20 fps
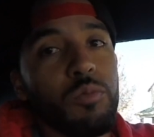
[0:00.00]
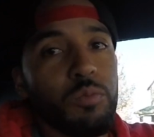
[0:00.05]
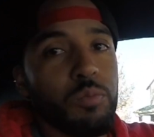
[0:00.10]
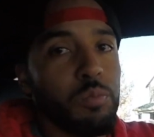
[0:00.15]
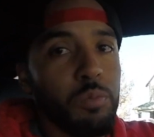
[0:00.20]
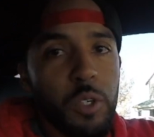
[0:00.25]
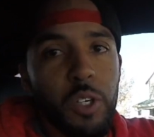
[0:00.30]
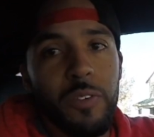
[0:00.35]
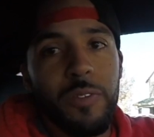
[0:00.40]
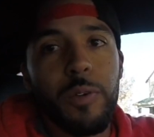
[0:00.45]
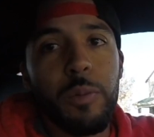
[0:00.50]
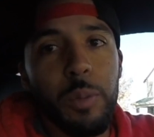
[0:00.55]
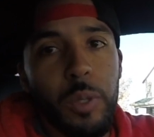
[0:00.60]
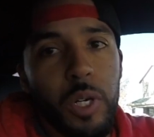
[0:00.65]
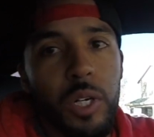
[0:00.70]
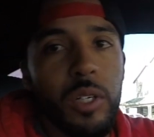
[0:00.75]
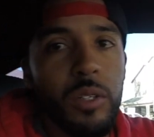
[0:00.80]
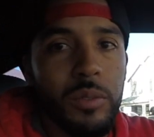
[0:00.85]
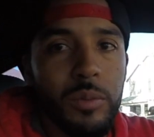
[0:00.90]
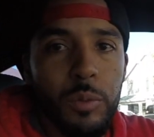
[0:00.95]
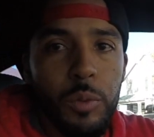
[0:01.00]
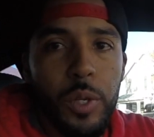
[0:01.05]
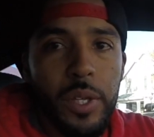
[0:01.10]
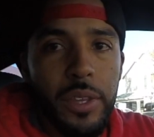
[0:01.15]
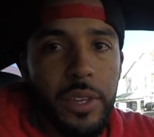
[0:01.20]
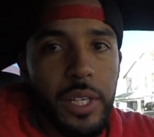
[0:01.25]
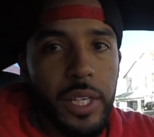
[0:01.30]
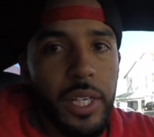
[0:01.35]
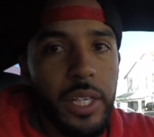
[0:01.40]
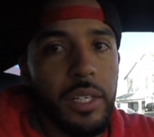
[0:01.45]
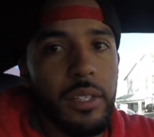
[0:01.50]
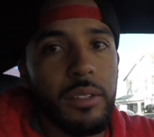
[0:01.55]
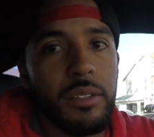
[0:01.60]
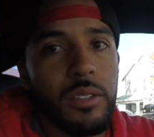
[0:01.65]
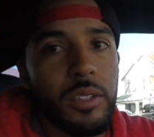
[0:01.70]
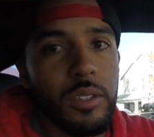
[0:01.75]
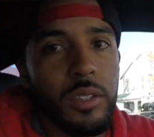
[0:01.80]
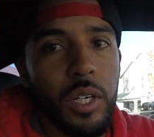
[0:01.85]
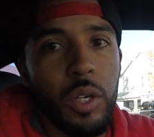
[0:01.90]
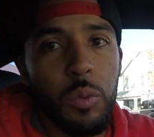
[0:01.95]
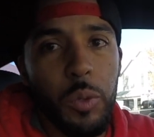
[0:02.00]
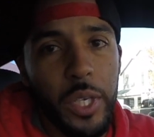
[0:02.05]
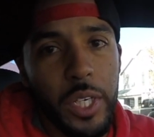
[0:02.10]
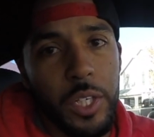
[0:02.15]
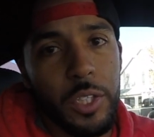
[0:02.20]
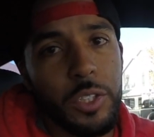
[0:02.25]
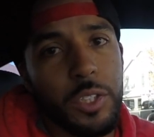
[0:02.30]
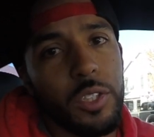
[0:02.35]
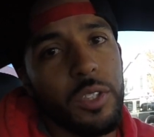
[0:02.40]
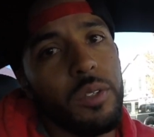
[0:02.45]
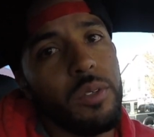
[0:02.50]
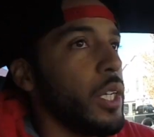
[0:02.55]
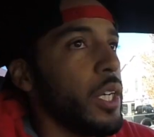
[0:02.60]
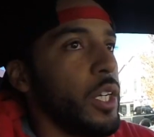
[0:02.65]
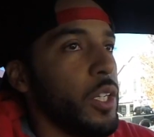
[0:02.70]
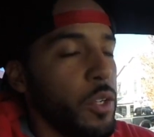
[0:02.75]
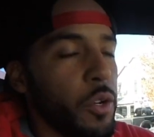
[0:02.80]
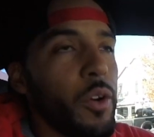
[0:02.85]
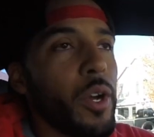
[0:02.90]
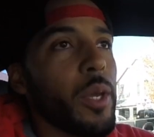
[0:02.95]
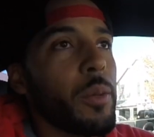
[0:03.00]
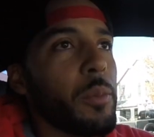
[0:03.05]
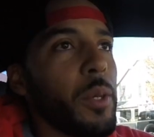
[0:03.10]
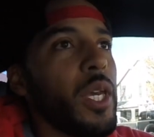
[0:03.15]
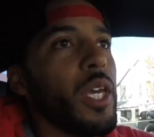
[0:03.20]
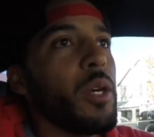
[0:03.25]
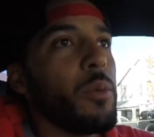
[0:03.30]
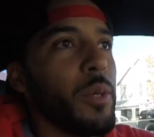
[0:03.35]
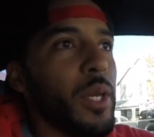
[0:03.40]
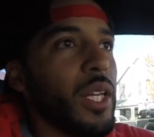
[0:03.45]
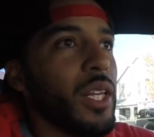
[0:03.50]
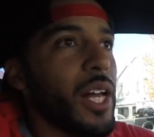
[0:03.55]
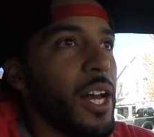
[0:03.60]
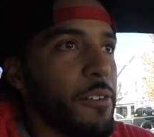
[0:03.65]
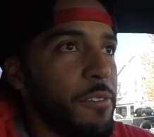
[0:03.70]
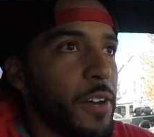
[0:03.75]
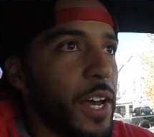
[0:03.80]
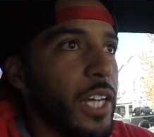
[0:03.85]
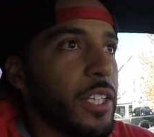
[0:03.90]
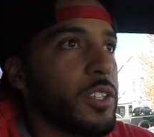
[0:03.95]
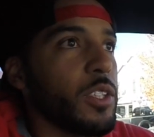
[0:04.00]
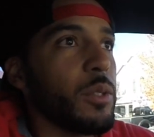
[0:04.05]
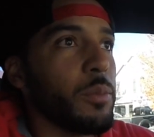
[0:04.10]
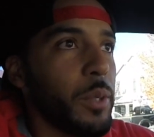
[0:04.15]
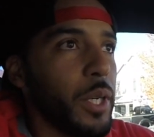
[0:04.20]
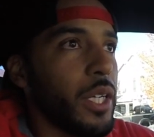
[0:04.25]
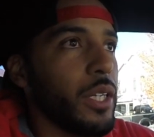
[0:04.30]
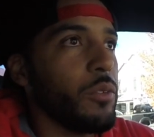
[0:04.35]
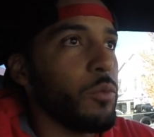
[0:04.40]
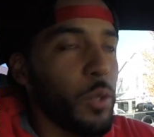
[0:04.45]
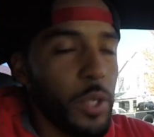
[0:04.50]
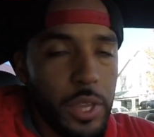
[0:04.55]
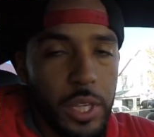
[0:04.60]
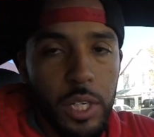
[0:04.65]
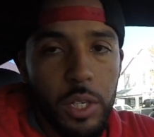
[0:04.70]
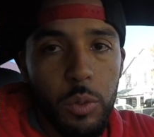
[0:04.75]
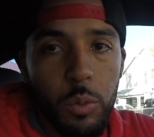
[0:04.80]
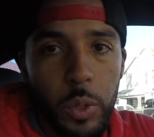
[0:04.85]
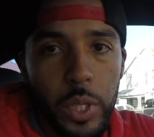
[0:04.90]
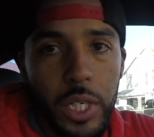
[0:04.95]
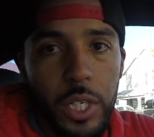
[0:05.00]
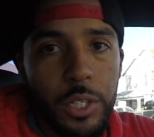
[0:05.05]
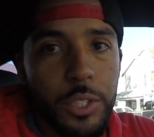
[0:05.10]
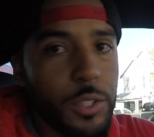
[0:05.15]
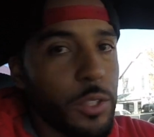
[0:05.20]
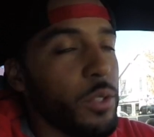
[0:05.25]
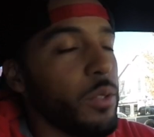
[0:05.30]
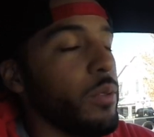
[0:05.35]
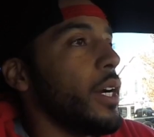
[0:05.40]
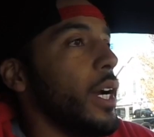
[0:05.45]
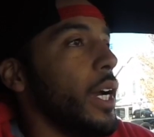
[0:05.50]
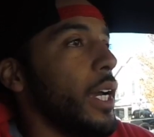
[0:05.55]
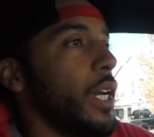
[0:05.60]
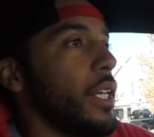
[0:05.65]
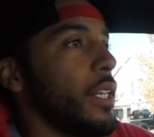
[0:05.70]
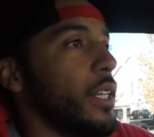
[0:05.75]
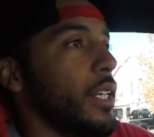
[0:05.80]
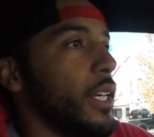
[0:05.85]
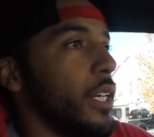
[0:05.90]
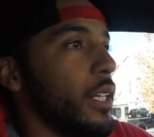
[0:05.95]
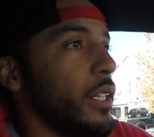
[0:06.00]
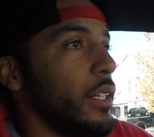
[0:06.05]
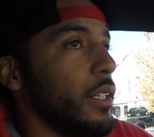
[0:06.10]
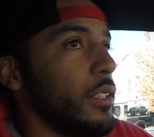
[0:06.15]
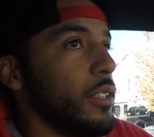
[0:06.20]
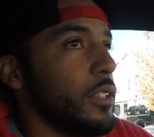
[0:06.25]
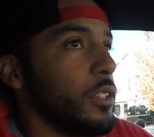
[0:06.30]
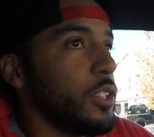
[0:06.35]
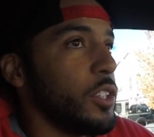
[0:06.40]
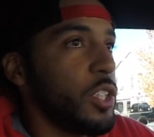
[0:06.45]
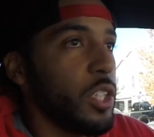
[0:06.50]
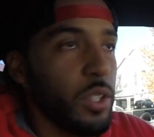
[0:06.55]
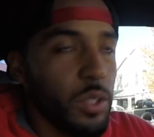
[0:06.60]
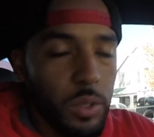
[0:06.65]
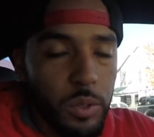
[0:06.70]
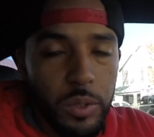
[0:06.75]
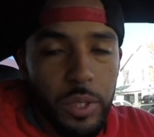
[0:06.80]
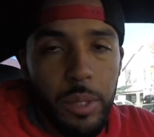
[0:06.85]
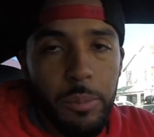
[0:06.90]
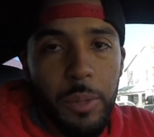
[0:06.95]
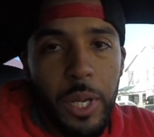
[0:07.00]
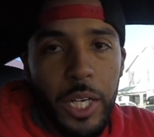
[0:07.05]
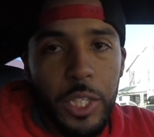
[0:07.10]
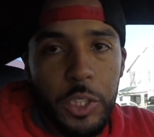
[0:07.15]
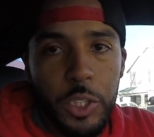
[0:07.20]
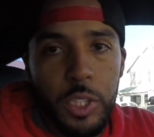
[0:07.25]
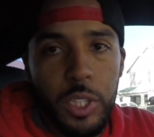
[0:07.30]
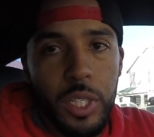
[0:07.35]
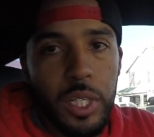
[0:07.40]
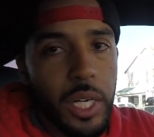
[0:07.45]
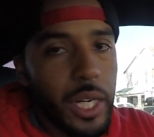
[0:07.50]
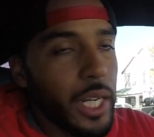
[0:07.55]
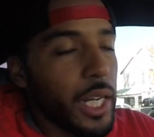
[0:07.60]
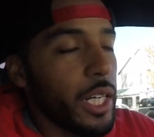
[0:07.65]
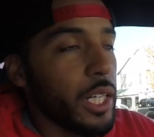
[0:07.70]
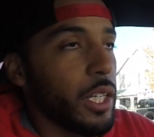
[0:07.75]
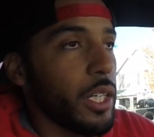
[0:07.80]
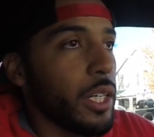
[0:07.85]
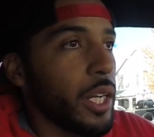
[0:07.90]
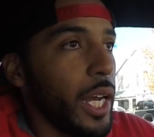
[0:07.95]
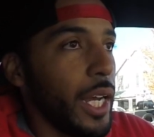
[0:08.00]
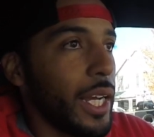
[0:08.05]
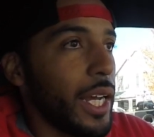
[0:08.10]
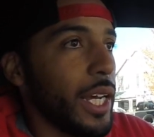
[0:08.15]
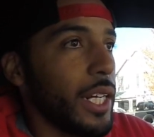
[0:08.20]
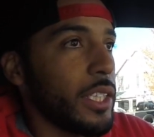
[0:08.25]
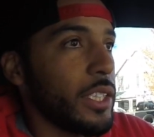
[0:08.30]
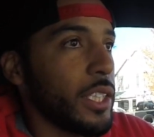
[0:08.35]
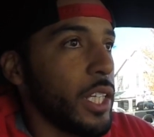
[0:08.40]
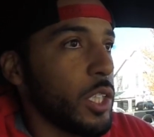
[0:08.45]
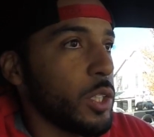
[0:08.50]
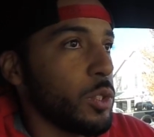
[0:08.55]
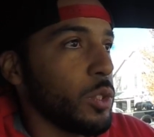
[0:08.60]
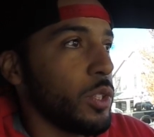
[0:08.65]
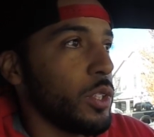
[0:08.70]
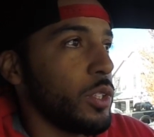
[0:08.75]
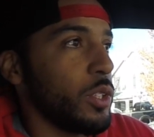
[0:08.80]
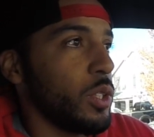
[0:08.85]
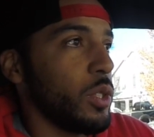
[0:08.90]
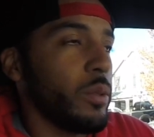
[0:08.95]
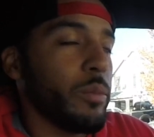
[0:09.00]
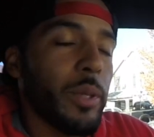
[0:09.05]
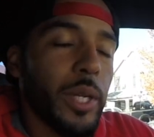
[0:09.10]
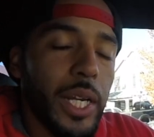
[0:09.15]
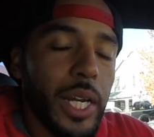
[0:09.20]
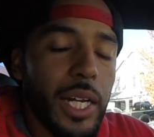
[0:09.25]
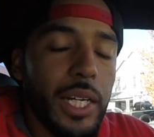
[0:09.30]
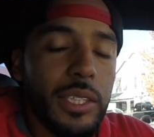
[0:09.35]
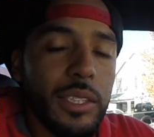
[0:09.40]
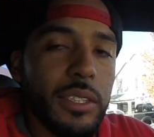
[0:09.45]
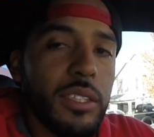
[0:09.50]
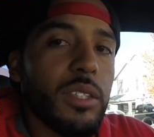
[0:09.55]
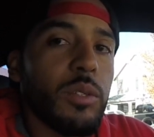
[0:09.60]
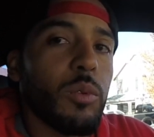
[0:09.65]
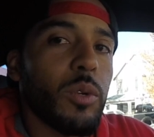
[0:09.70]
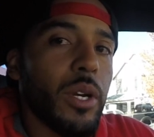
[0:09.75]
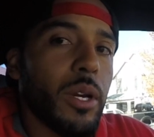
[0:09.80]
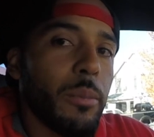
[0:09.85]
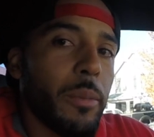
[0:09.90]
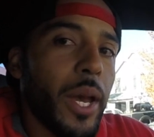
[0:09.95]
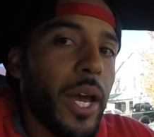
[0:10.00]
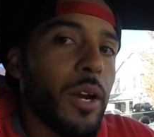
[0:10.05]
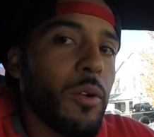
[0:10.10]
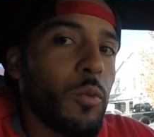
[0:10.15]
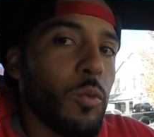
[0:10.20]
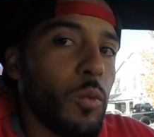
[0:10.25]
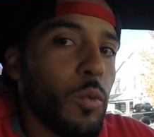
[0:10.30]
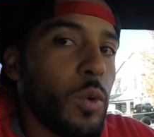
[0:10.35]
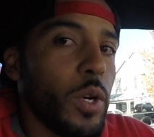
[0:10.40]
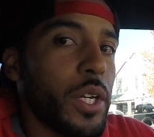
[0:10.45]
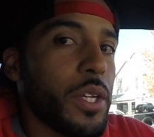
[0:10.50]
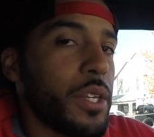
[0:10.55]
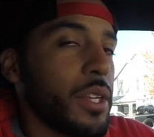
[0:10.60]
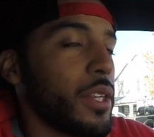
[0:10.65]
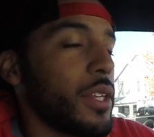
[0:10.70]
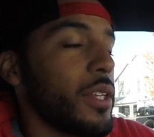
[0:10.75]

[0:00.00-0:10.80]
movable within a week or two. Knowing me, it'll be a lot faster, but within a week or two. And then tuned, I'm not sure. I gotta schedule a tune, but I gotta see where I'm at with